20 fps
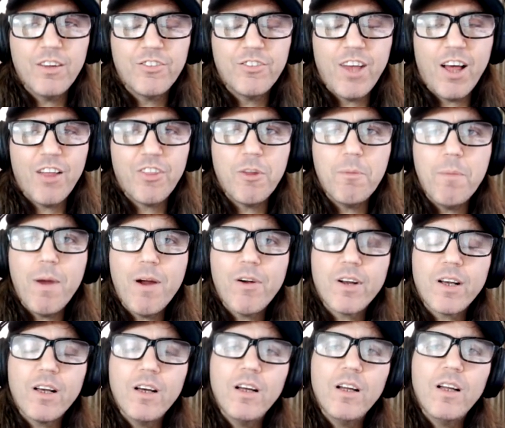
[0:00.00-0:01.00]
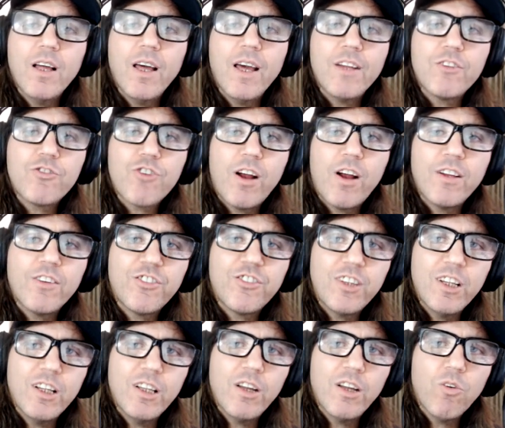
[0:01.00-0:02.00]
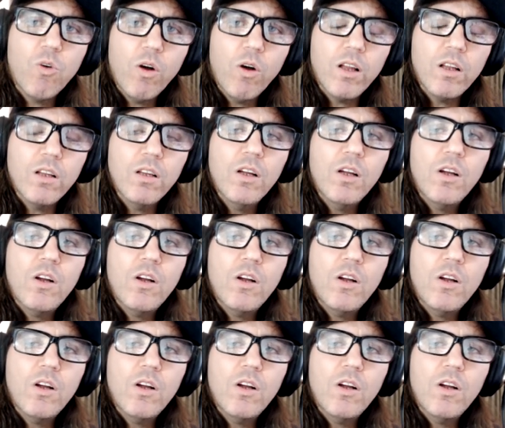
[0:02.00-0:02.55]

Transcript: South America and trying to steal their oil.